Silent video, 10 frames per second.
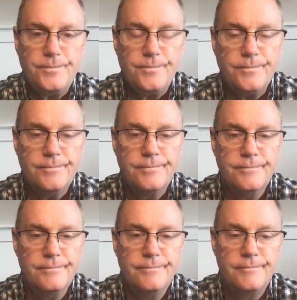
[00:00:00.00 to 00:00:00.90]

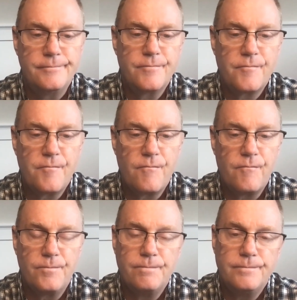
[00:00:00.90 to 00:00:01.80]

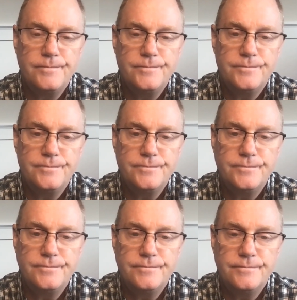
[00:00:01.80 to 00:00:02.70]

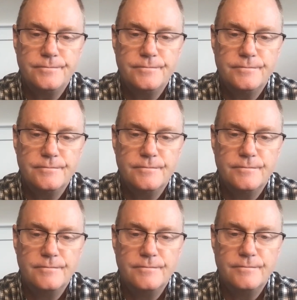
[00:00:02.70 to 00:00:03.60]

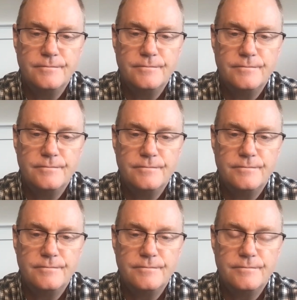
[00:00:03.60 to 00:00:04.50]

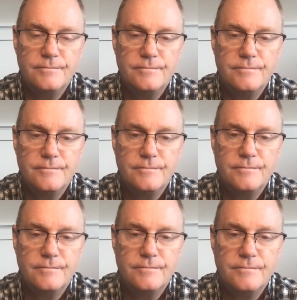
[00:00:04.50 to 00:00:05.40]

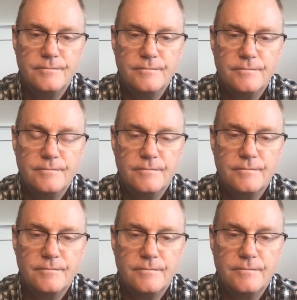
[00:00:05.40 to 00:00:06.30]

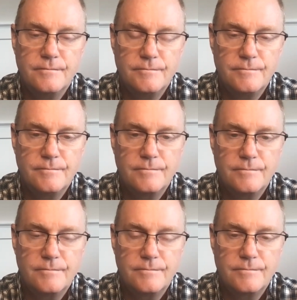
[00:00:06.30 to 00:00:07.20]

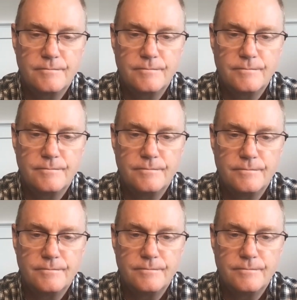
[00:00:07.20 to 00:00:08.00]
The person shown says nothing.